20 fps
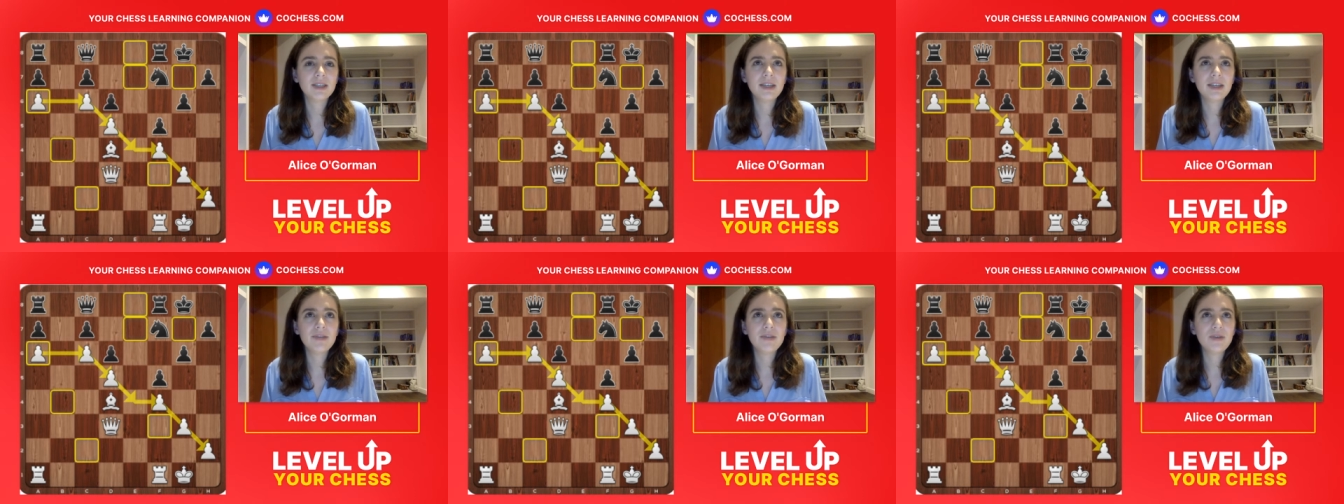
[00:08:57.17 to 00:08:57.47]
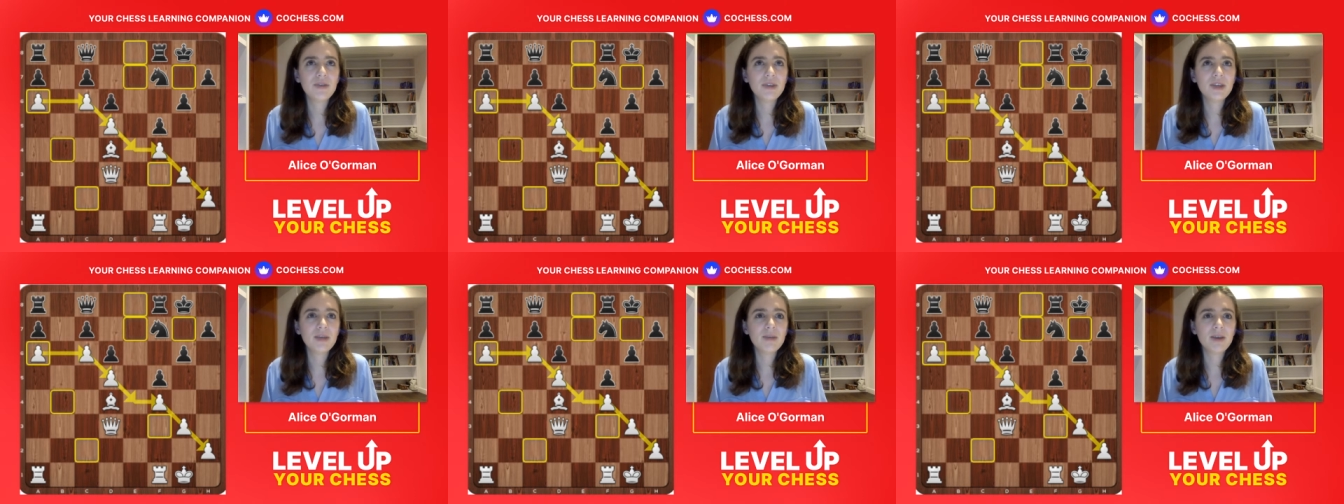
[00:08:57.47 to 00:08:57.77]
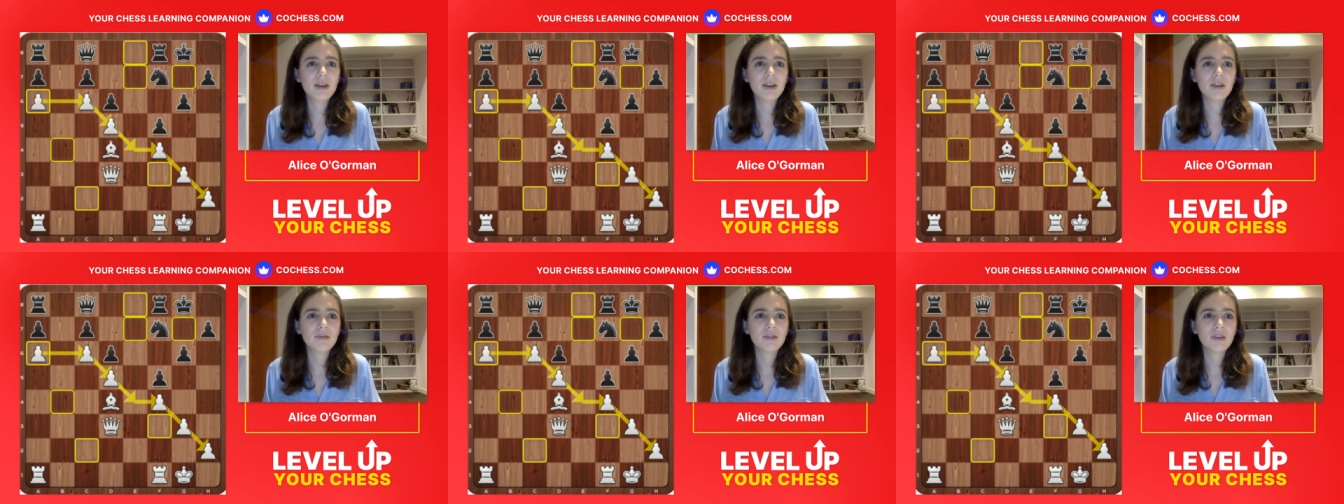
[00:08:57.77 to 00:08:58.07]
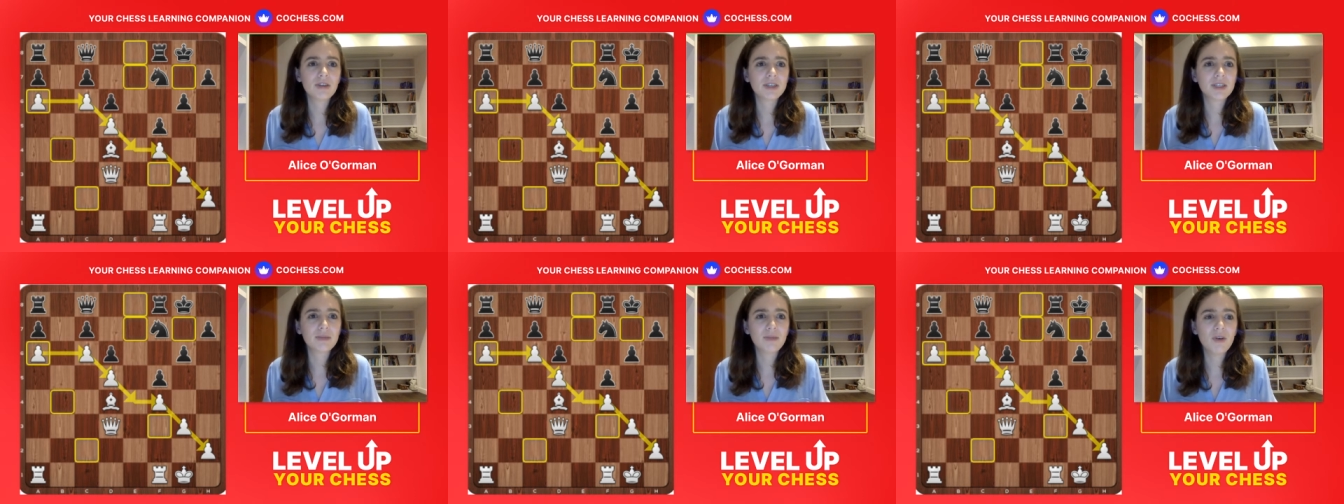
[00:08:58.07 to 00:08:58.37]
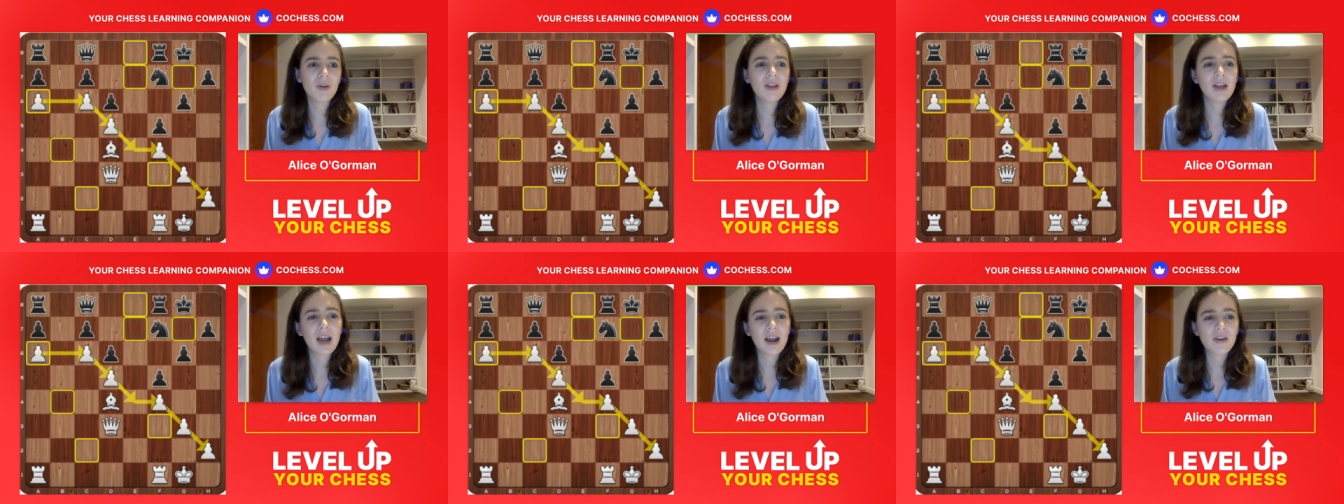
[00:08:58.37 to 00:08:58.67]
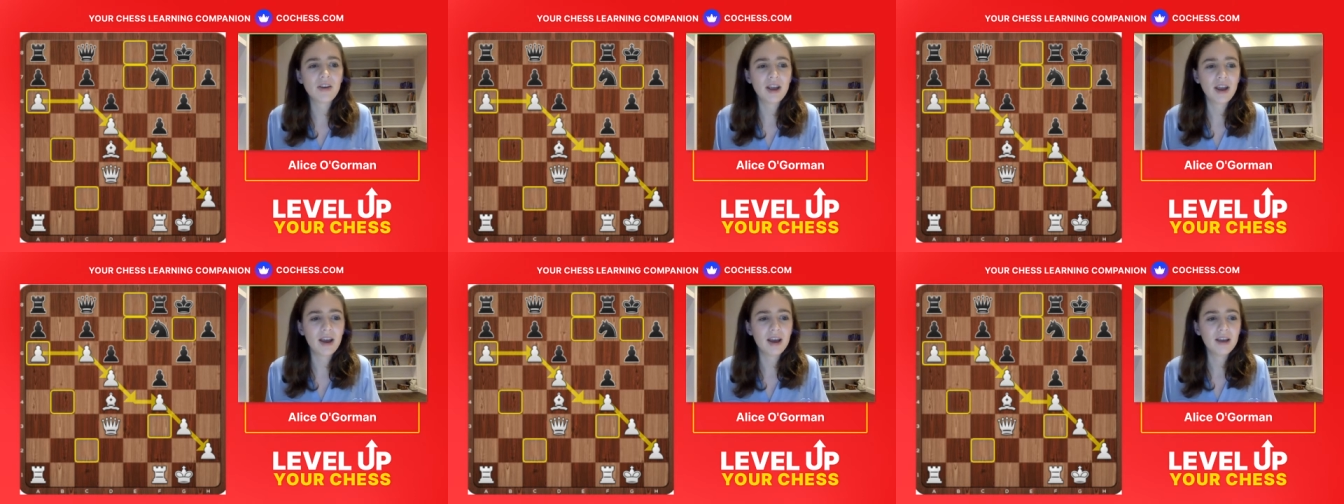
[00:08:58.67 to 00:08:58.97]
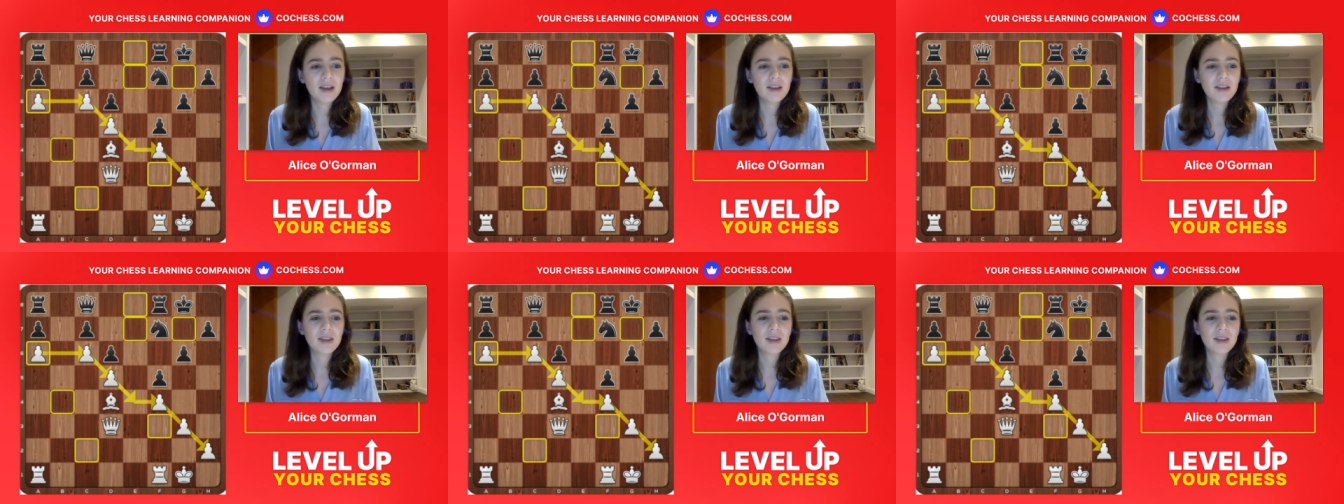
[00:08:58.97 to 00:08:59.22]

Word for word: If you think about it, you've got a small area,